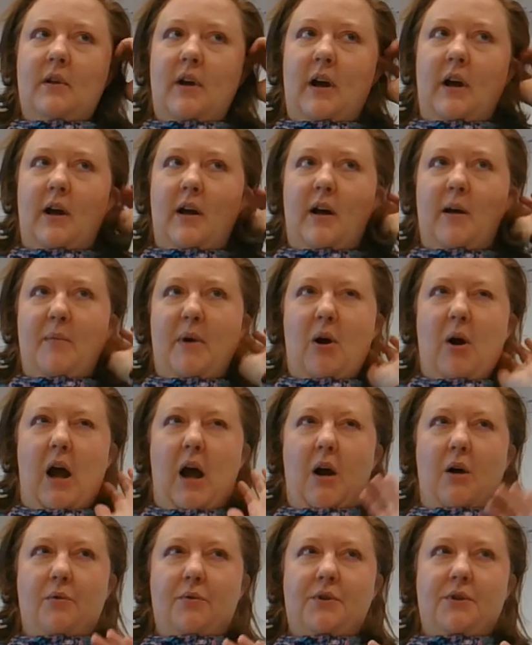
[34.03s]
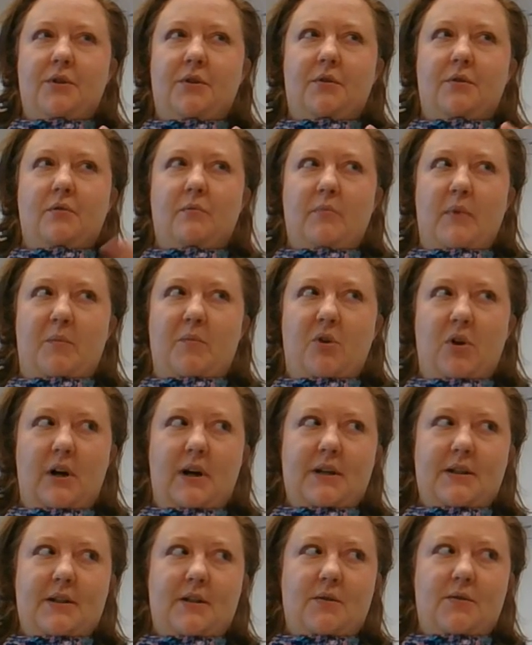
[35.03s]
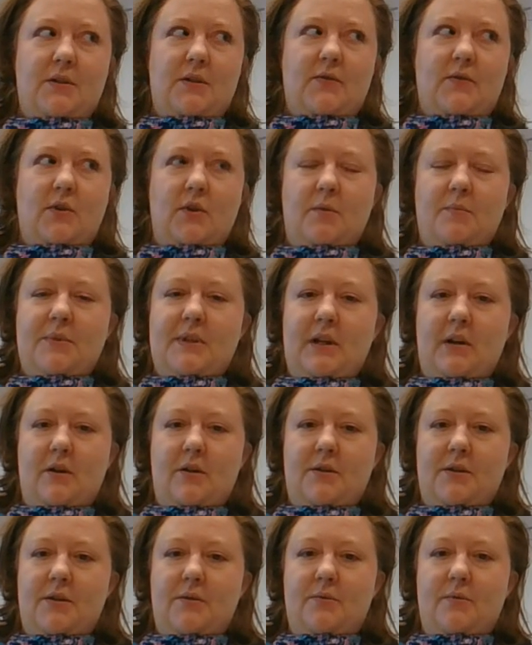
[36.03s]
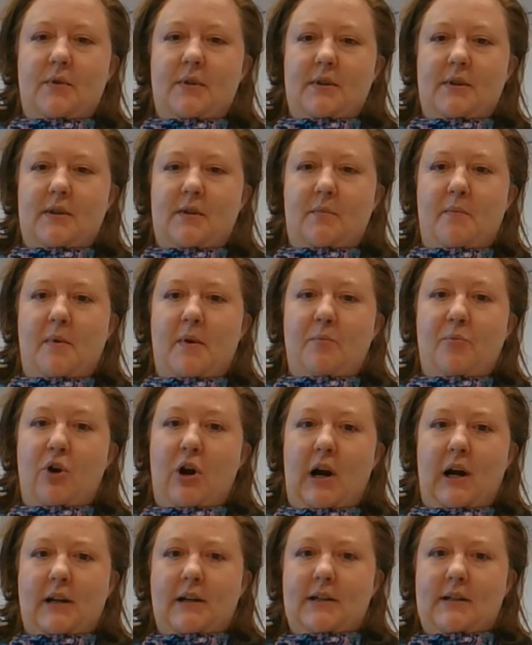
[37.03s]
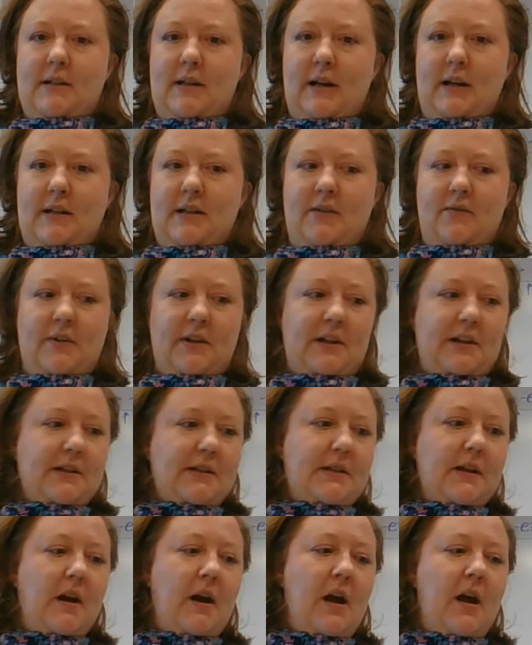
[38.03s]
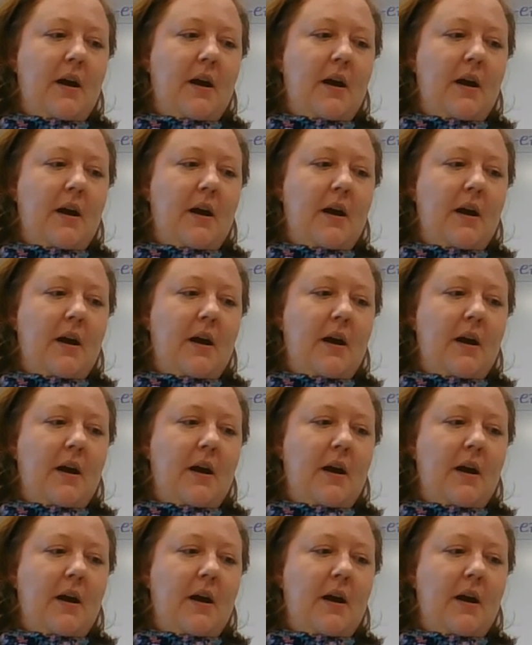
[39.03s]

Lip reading: about how to memorize those verbs and also some practice activities.